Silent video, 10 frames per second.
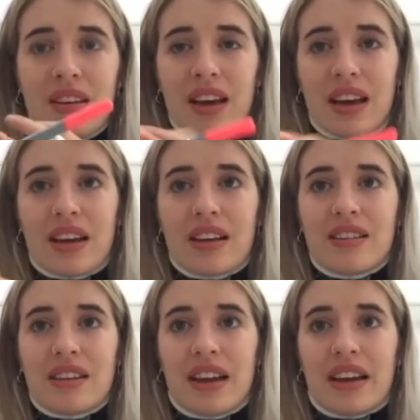
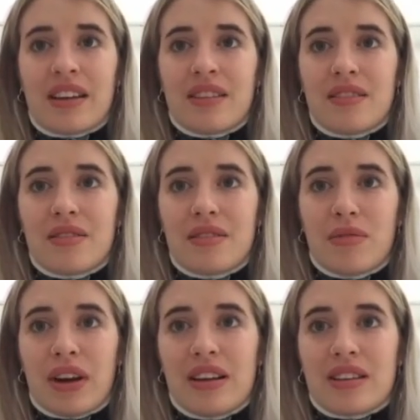yeah, like
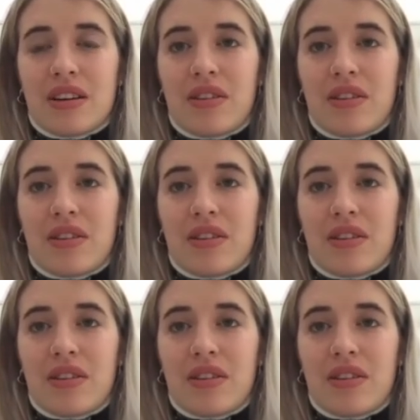what else?